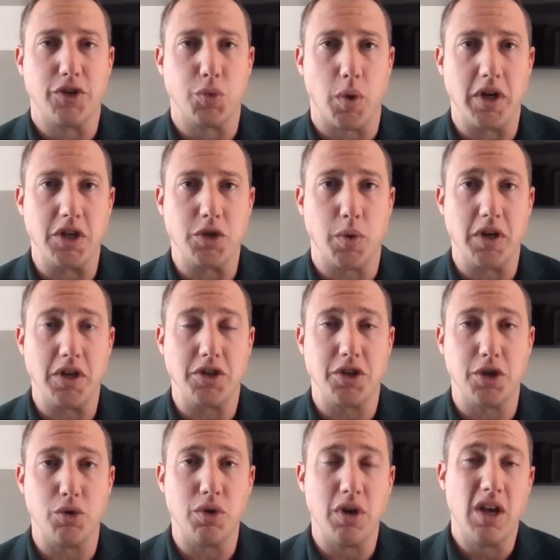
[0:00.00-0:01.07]
for twenty
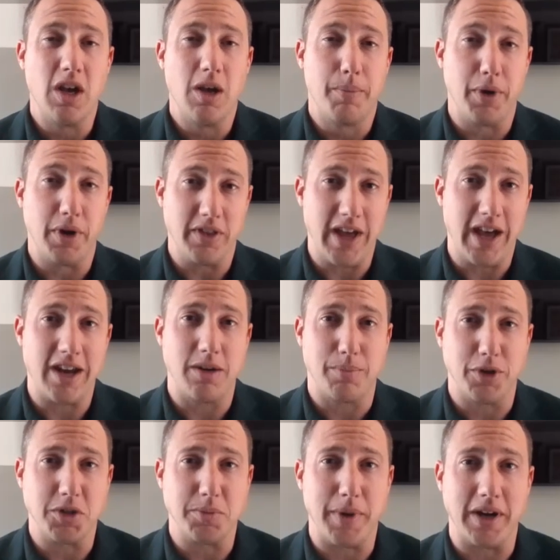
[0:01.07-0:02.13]
twenty-two. Putting that in
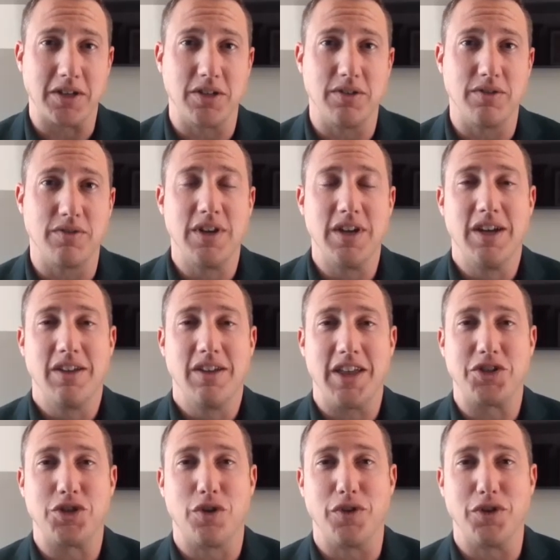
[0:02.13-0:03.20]
perspective,
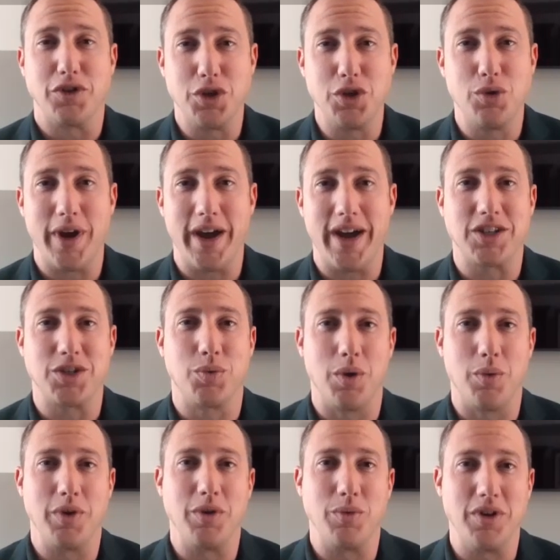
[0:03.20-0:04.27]
that's over two X
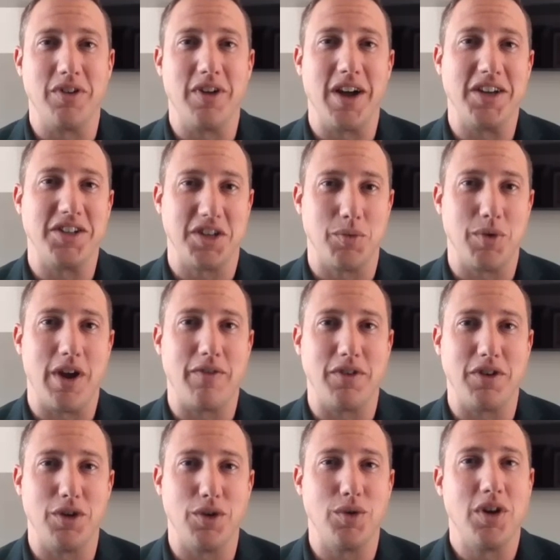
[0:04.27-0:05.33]
what we realized in
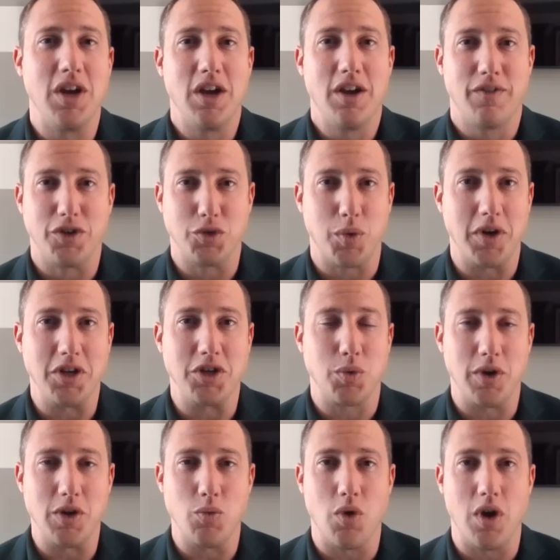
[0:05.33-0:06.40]
revenue for twenty
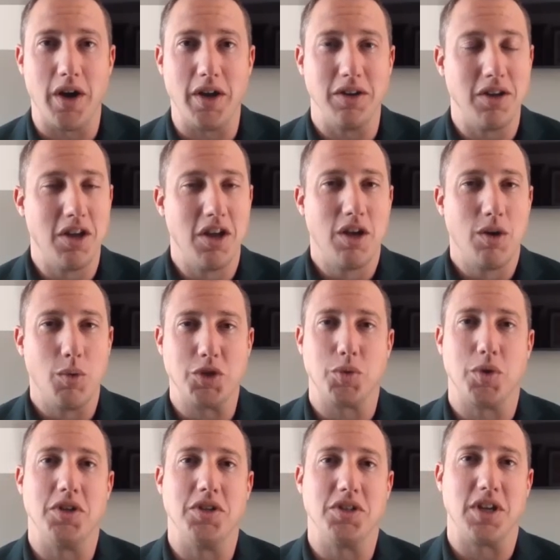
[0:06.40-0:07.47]
twenty-one, which
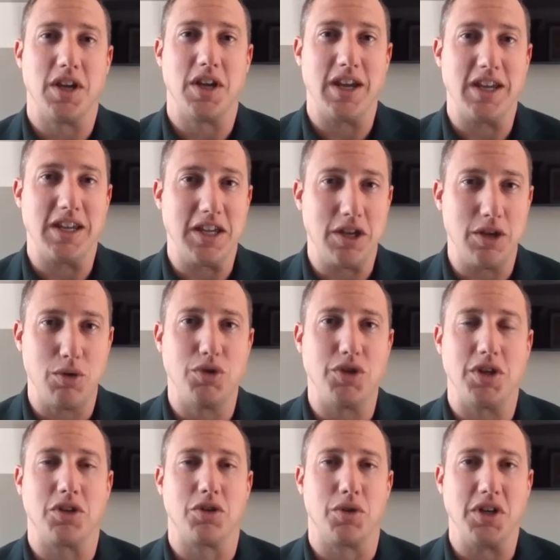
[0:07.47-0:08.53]
was a huge
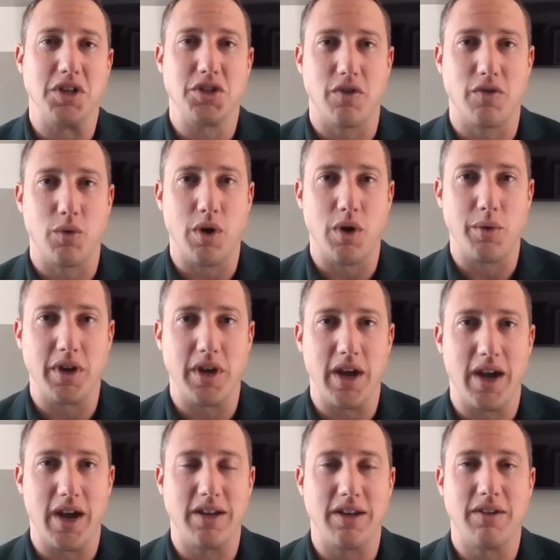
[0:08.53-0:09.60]
increase over what we
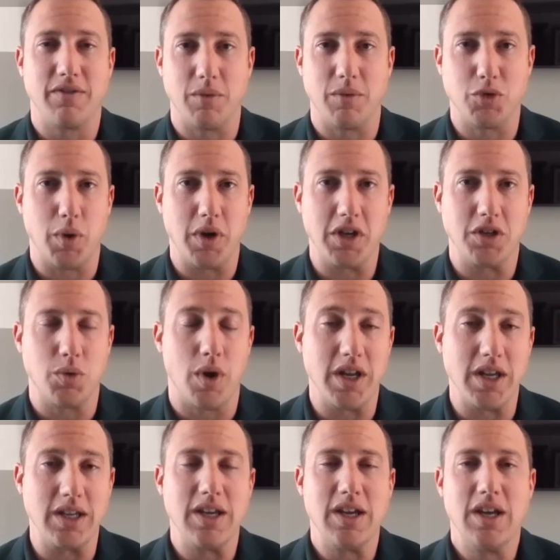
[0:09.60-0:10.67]
had from twenty
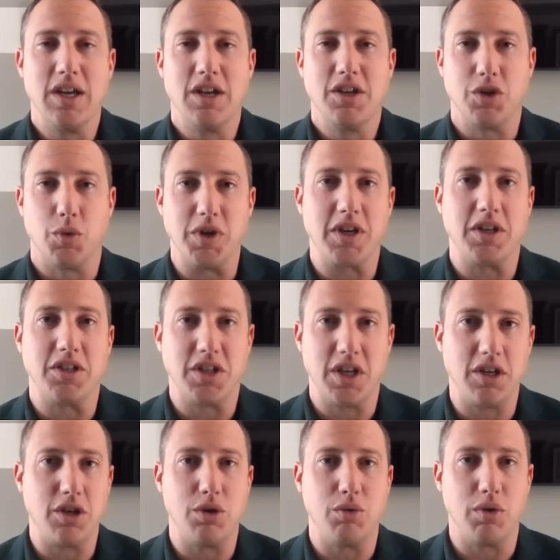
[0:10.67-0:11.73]
twenty. So we
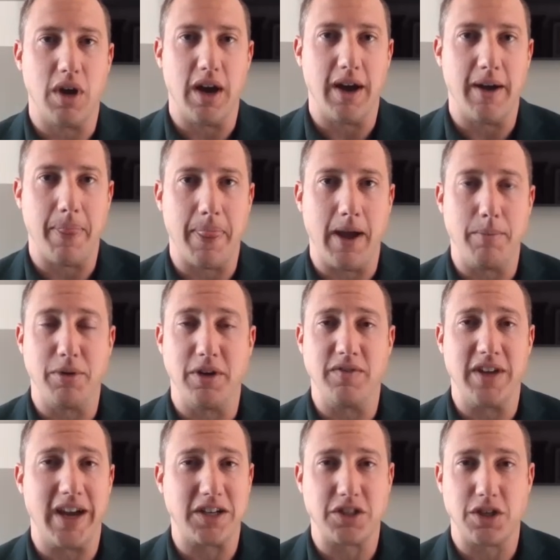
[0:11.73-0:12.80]
continue, uh, I believe,
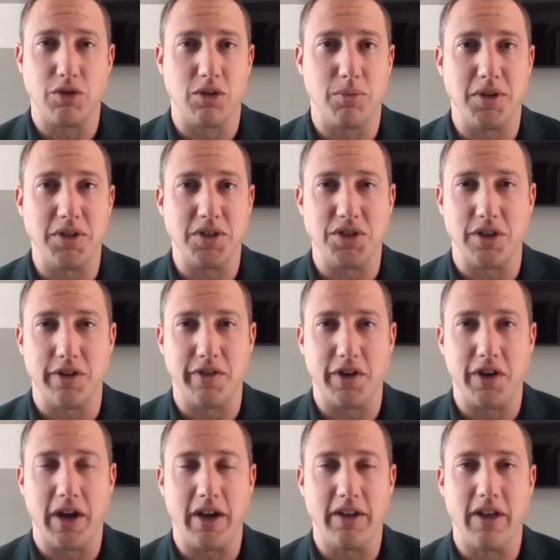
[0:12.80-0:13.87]
to execute the business at a
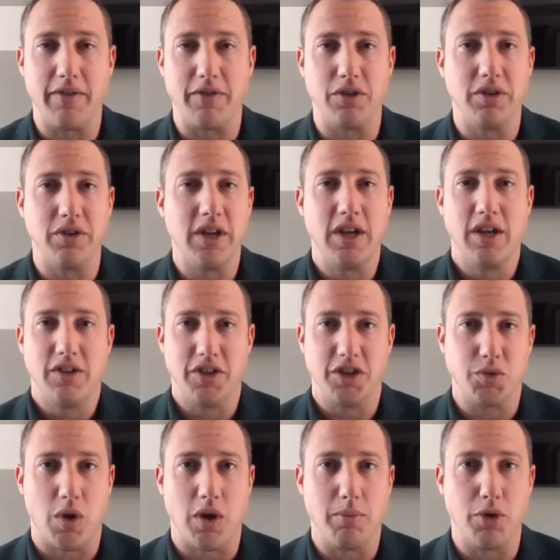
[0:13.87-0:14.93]
very high level.
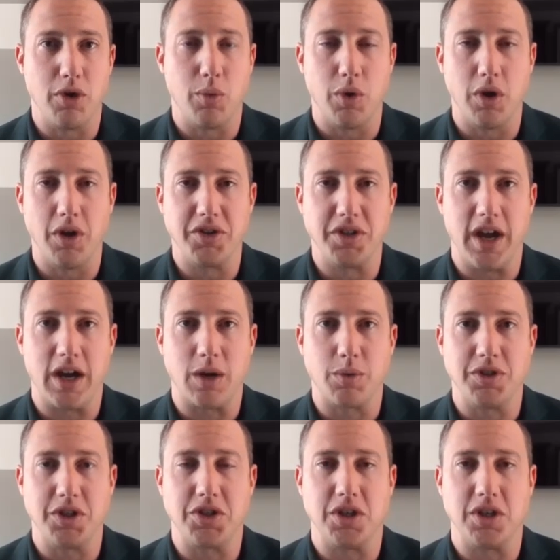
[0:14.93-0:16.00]
This Wonmunna royalty
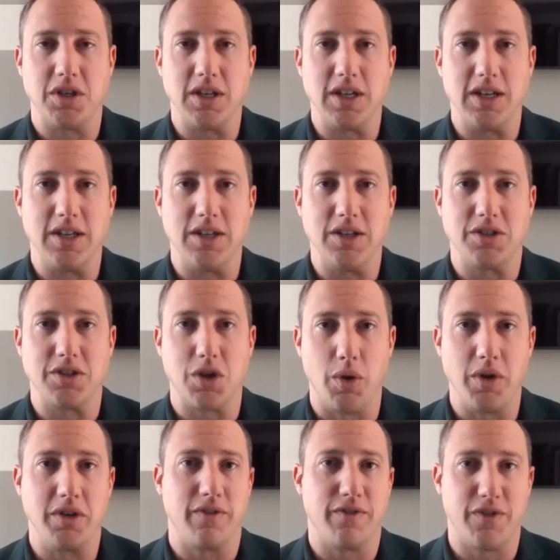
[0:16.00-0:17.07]
acquisition is
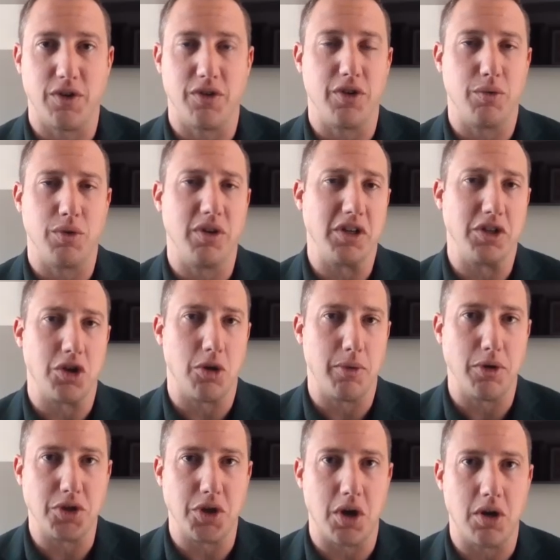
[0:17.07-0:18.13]
going to further really
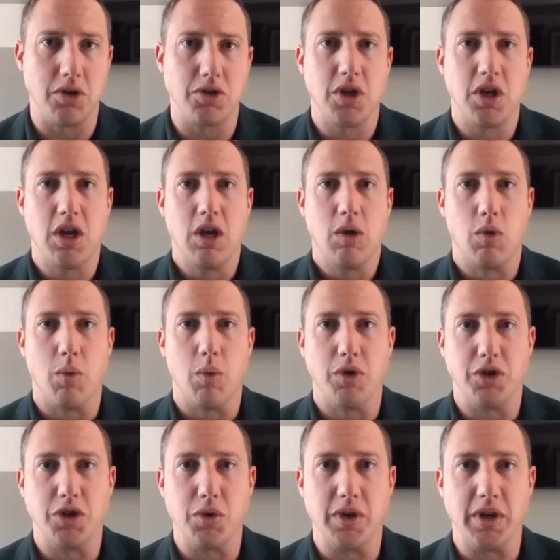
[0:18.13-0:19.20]
turbocharge what we're
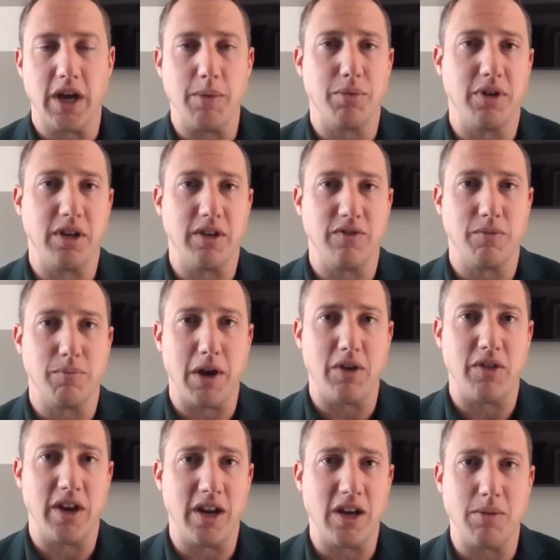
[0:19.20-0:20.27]
doing, I believe, better
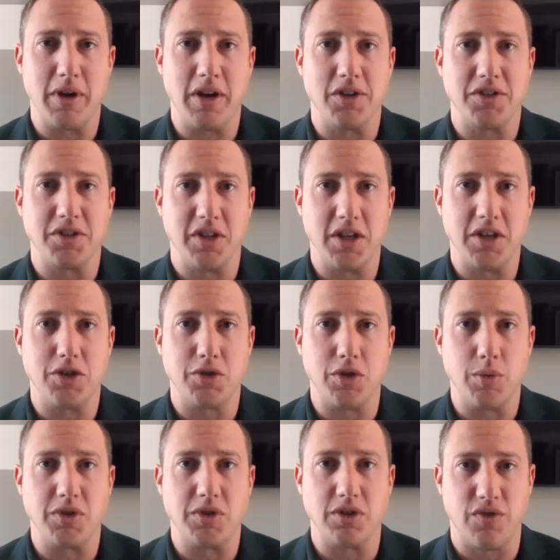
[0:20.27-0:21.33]
than anybody else in the industry,
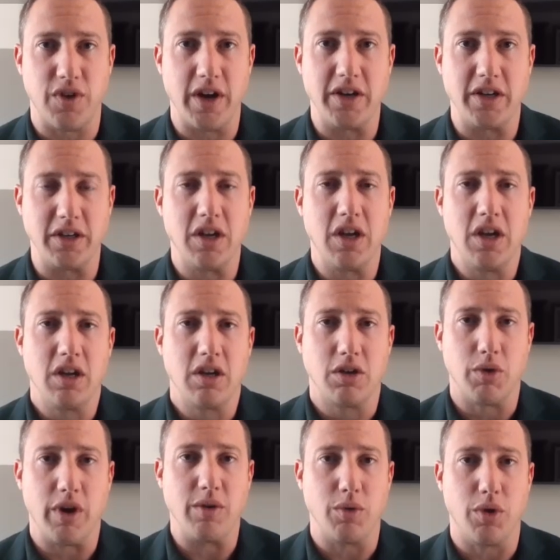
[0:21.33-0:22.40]
which is finding
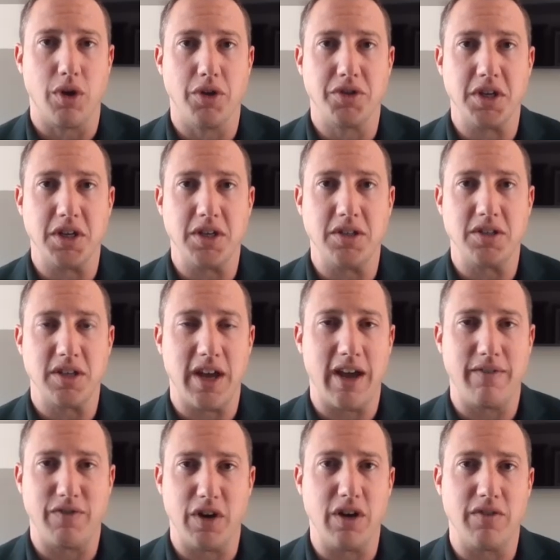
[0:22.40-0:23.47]
great royalties
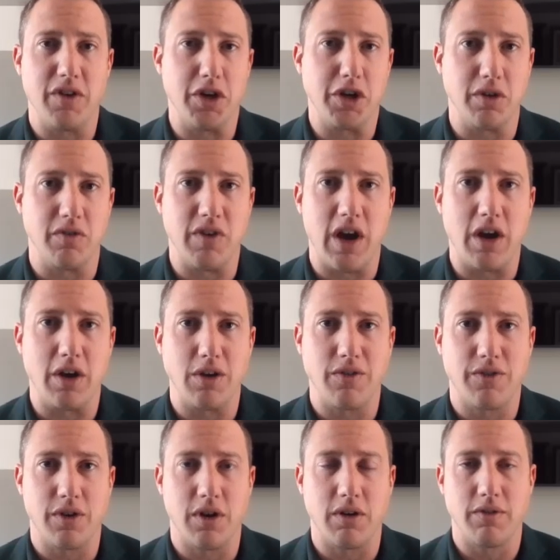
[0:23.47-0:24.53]
at very, very good value
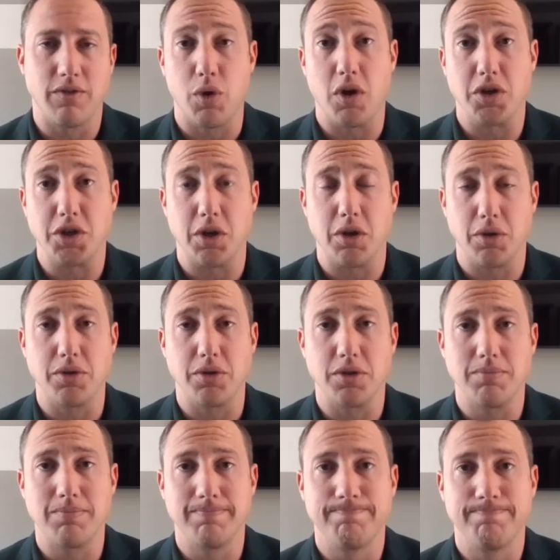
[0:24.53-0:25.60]
for, for our
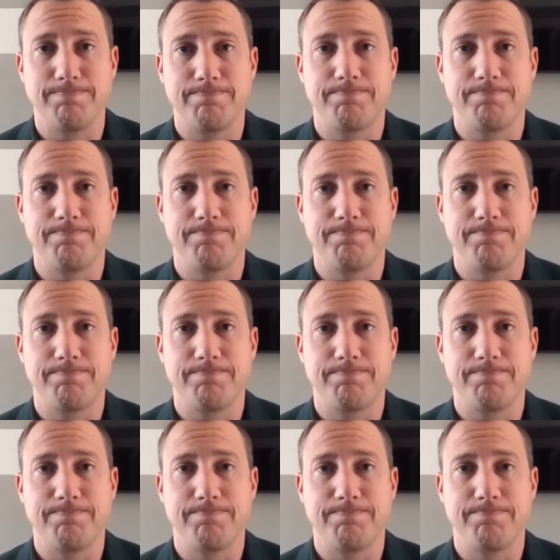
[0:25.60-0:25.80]
shareholders.